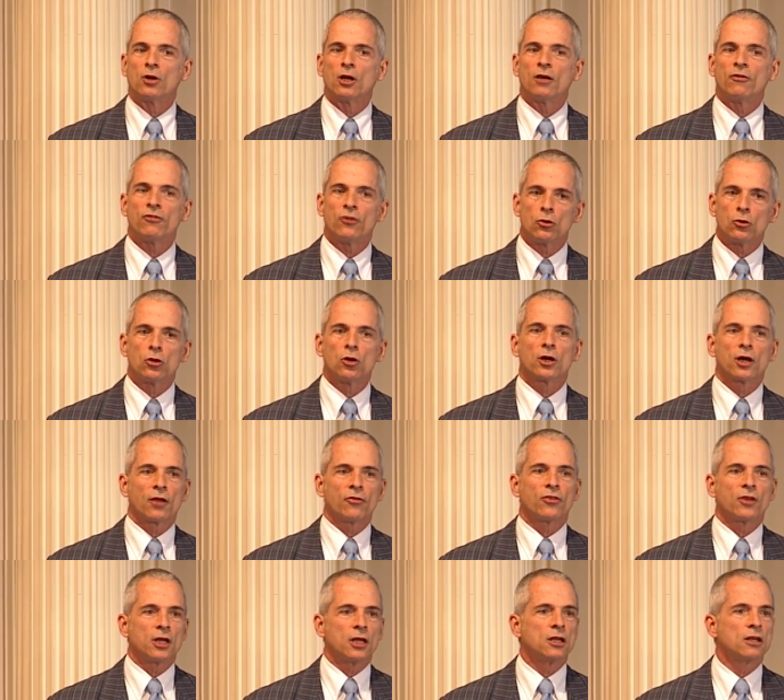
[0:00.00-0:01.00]
if you look
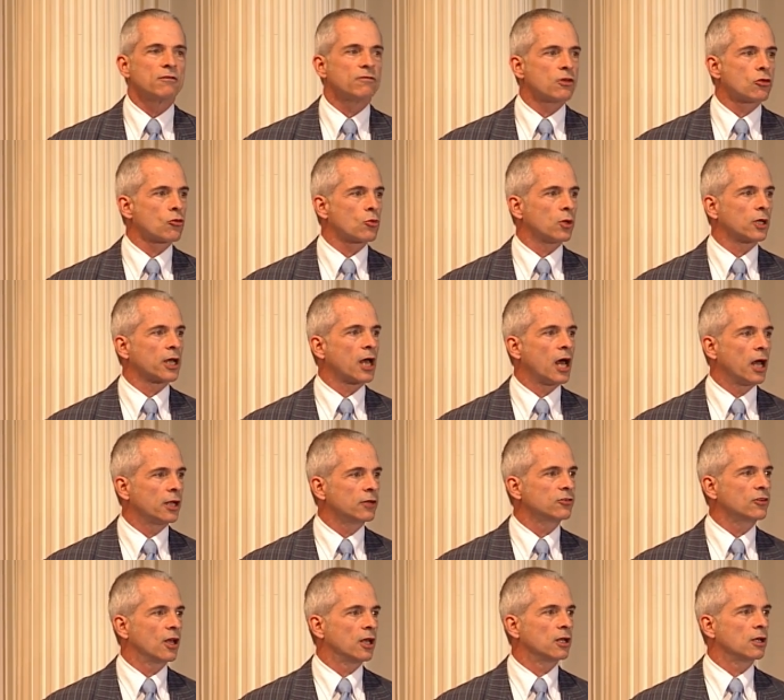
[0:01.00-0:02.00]
at the individual
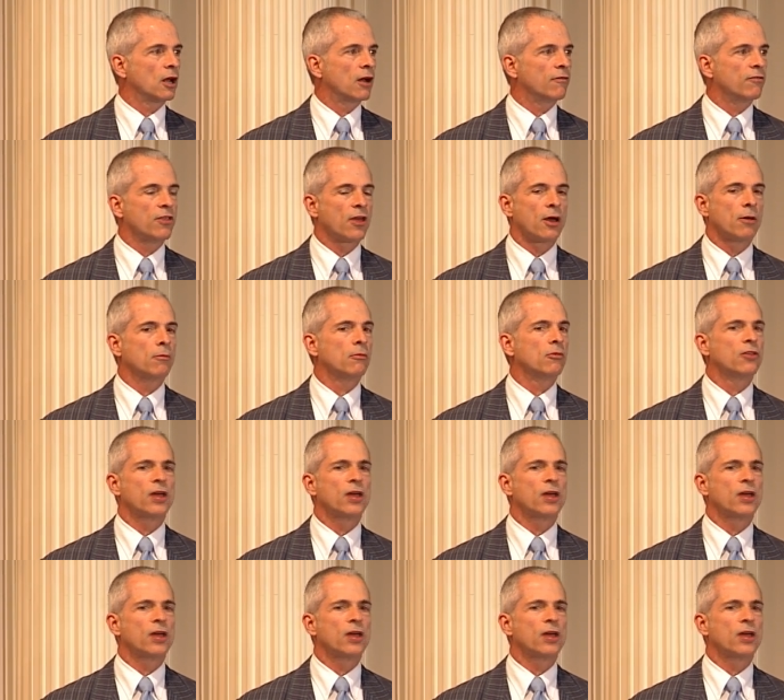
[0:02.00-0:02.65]
content of them,